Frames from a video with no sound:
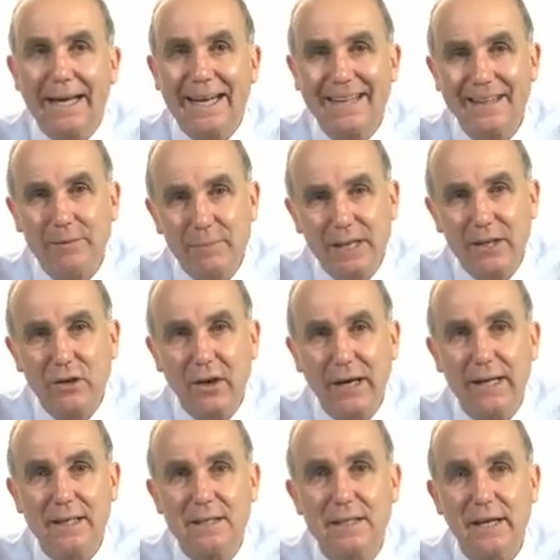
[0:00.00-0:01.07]
In the
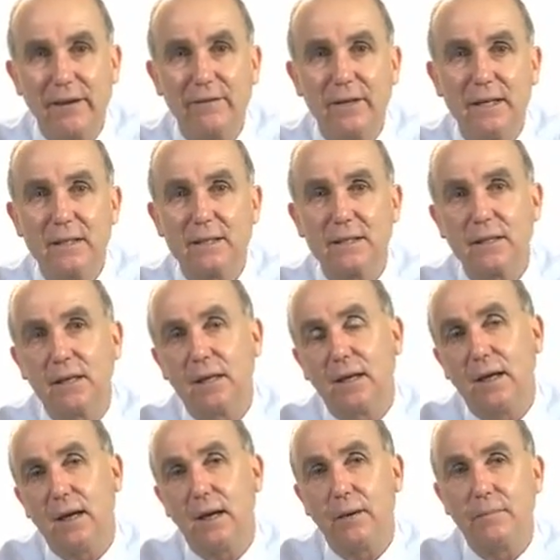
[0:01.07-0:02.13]
mid-1970s,
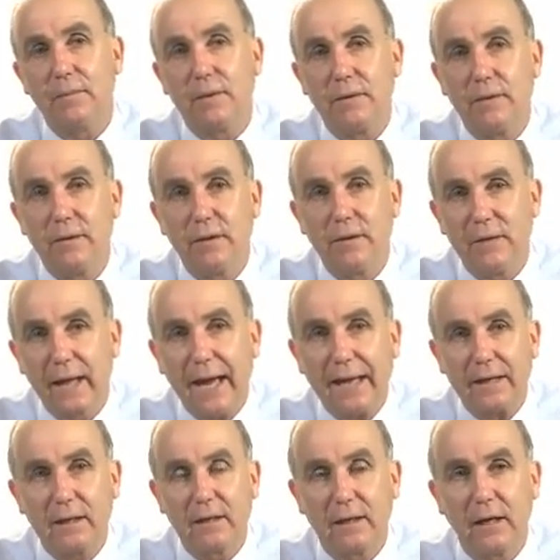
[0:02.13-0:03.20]

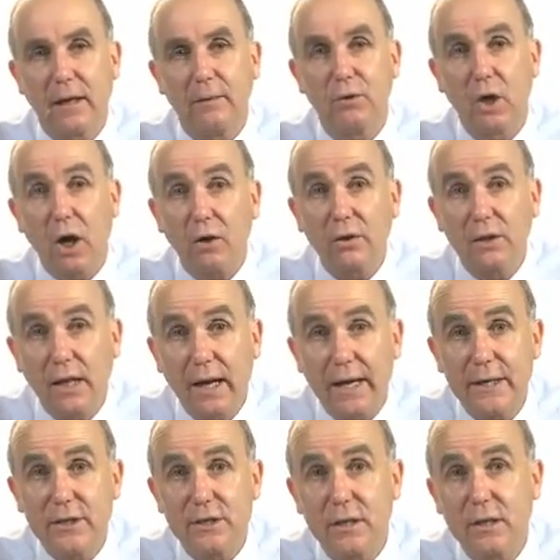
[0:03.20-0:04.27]
that golden
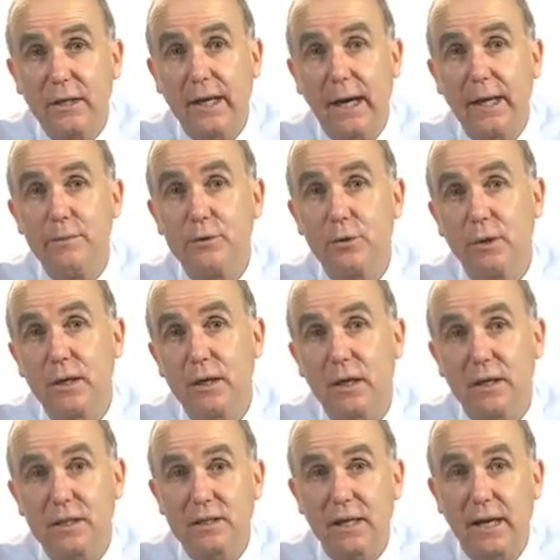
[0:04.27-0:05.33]
age came to
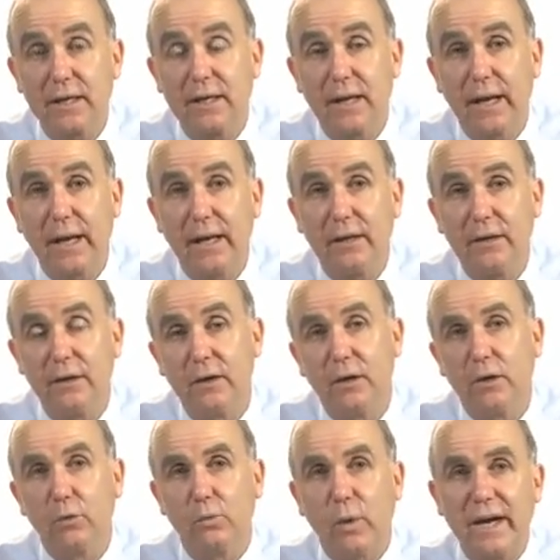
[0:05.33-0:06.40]
a sudden end.
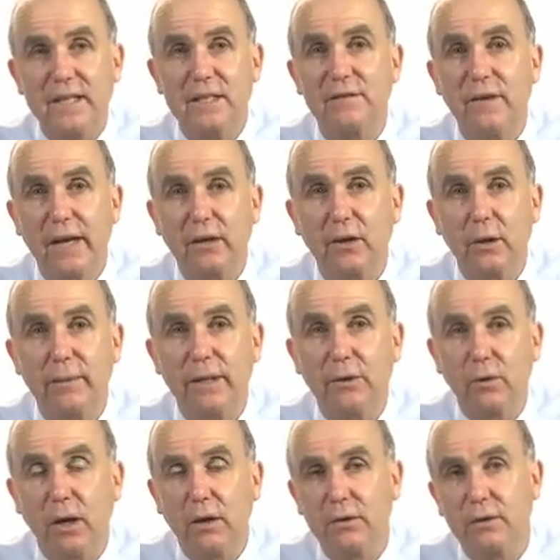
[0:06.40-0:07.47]
Rates of economic
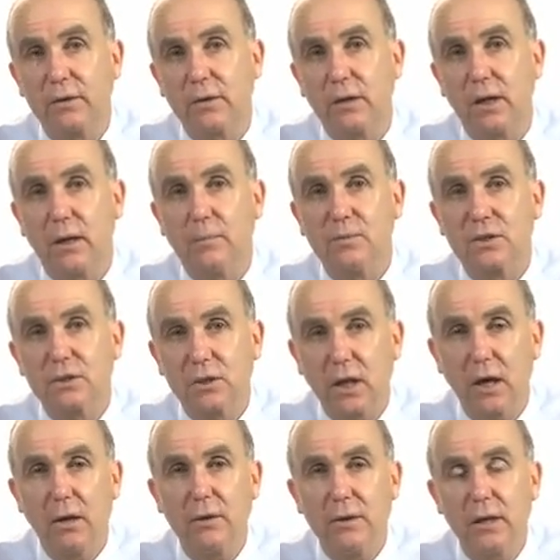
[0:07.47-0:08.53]
growth
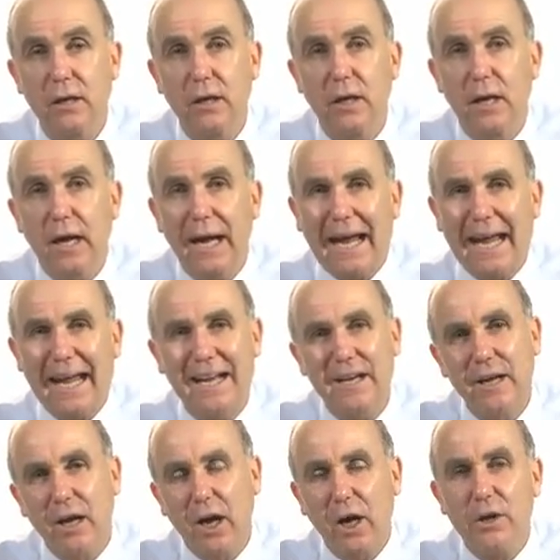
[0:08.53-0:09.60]
slowed,
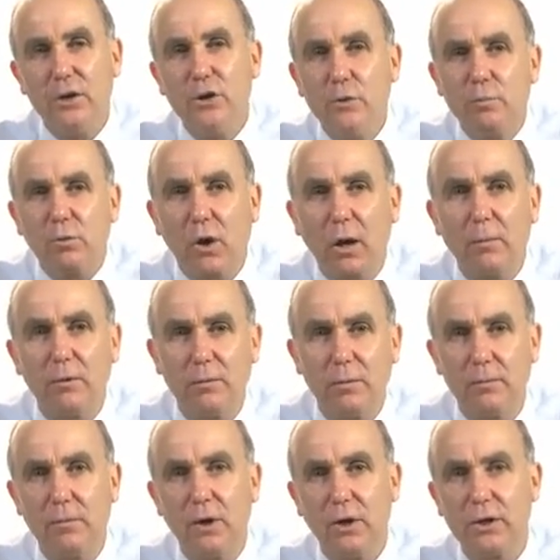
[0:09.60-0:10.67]
and a new problem
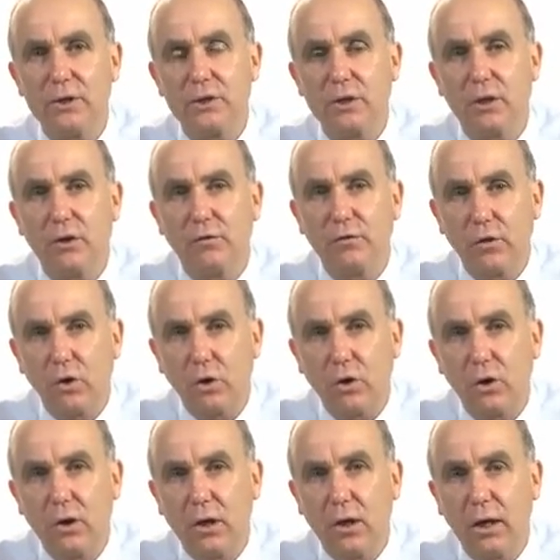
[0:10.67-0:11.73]
emerged
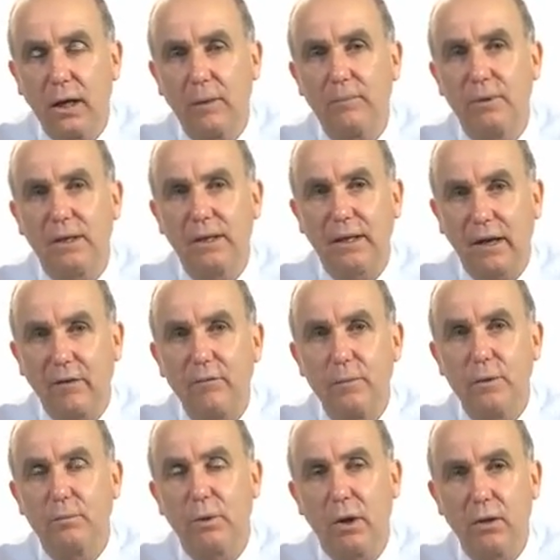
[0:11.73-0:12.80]
for
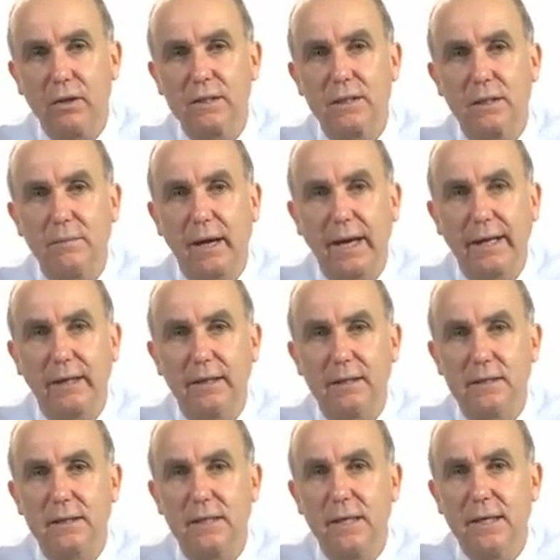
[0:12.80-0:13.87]
government
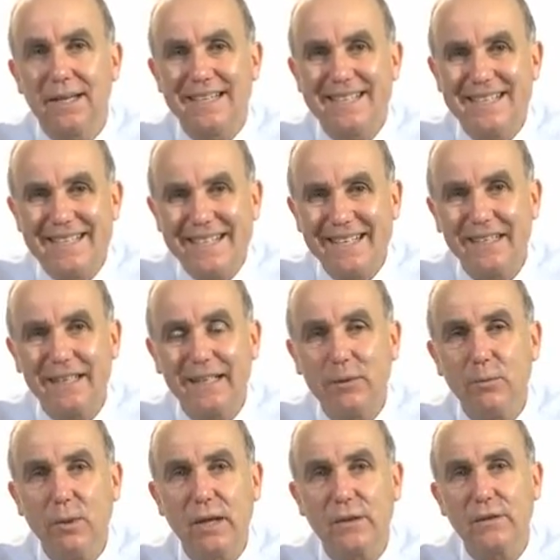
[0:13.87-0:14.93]
policymakers
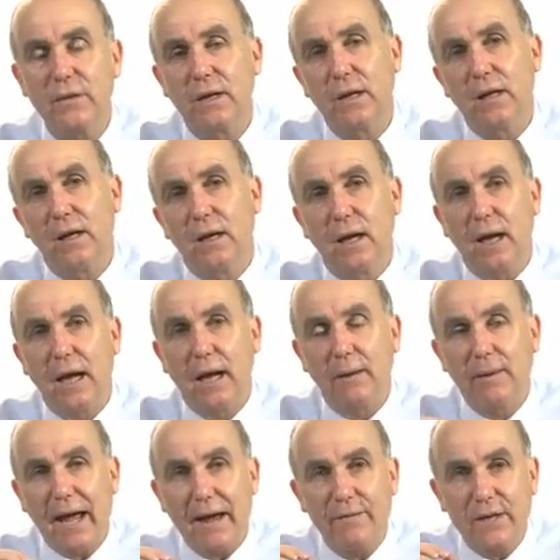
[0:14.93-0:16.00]
dealing with
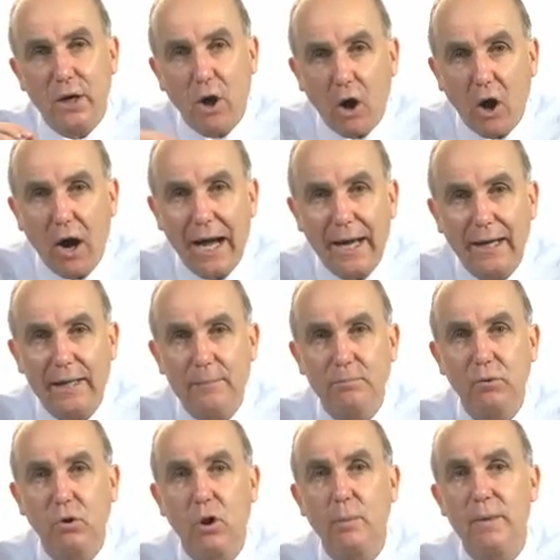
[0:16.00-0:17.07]
having high
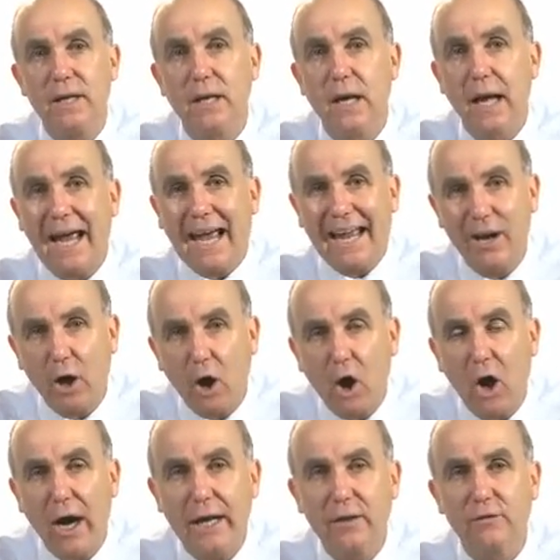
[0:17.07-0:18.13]
unemployment and
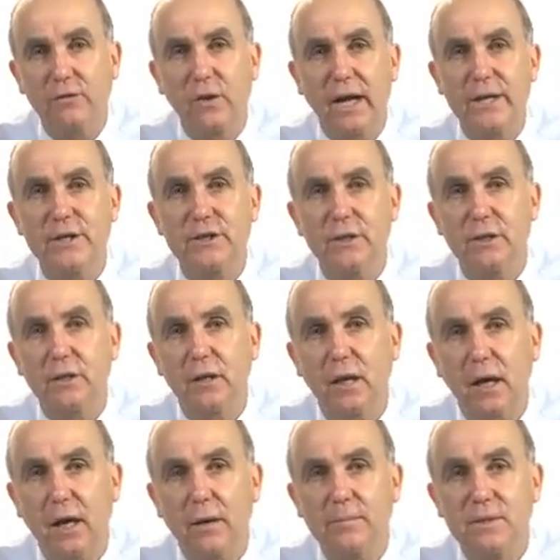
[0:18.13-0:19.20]
high inflation
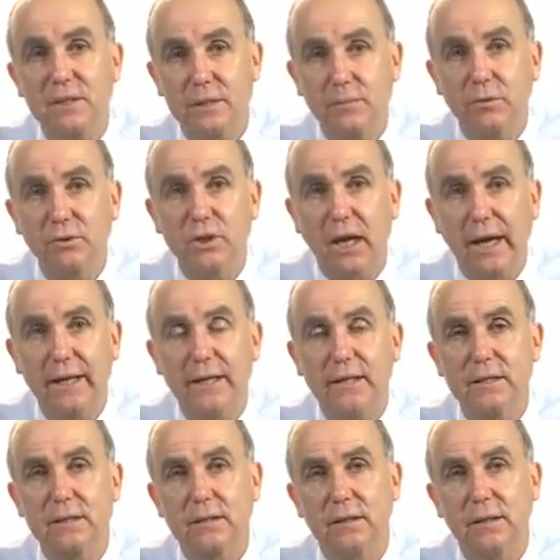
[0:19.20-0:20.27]

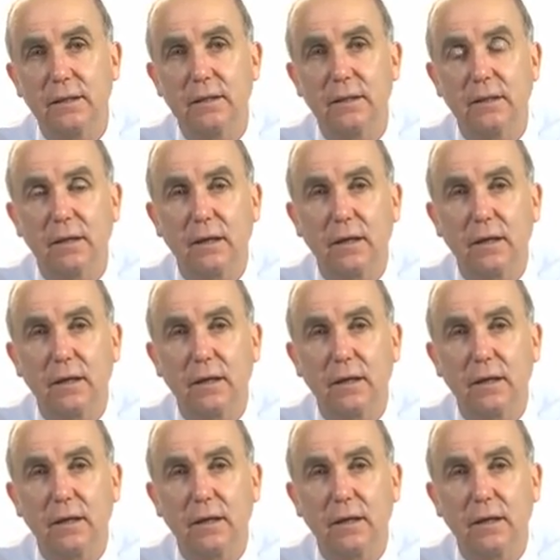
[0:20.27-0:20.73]
simultaneously.